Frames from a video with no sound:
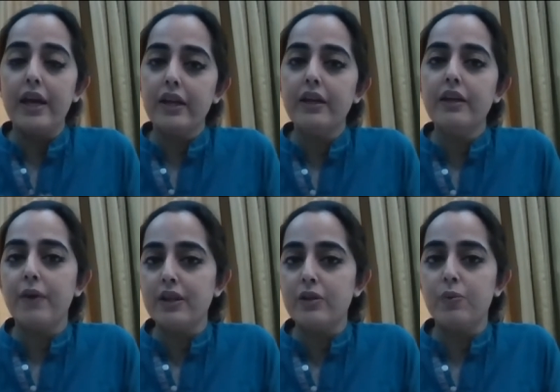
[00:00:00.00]
In an
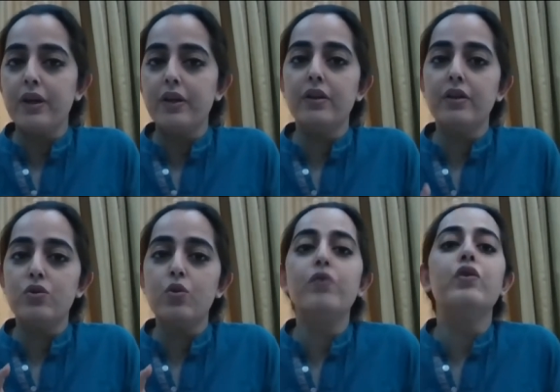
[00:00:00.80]
event where there
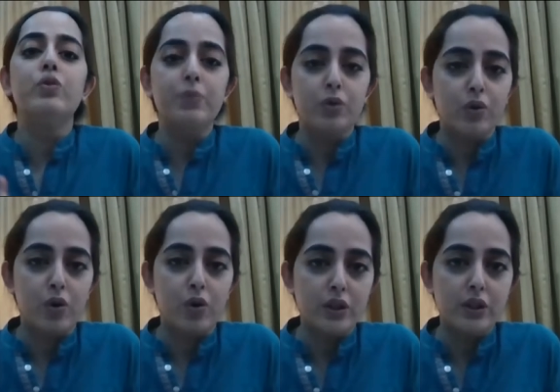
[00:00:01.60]
is no force majeure
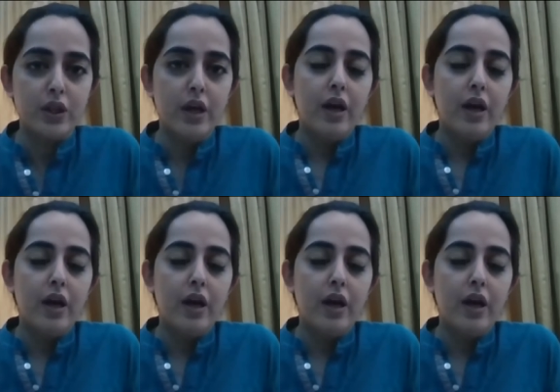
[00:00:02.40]
clause,